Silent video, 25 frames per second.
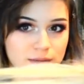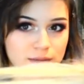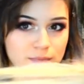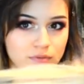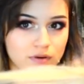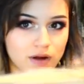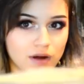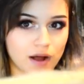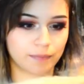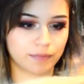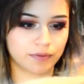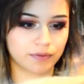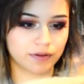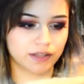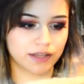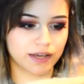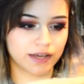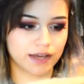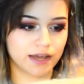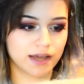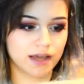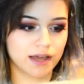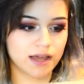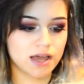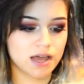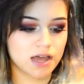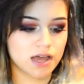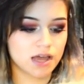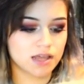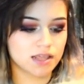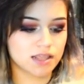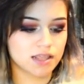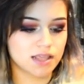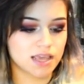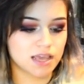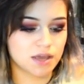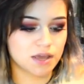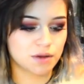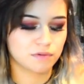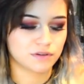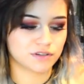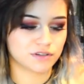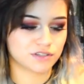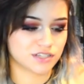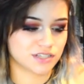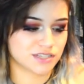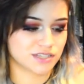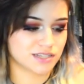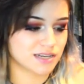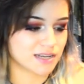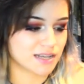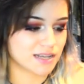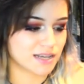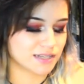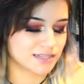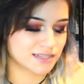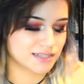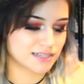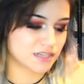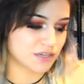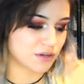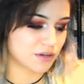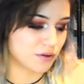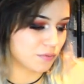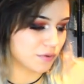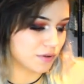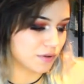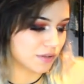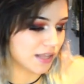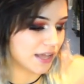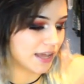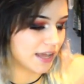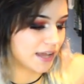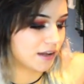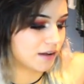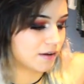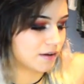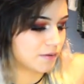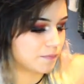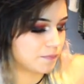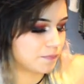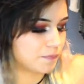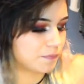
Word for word: them properly it would just it still would like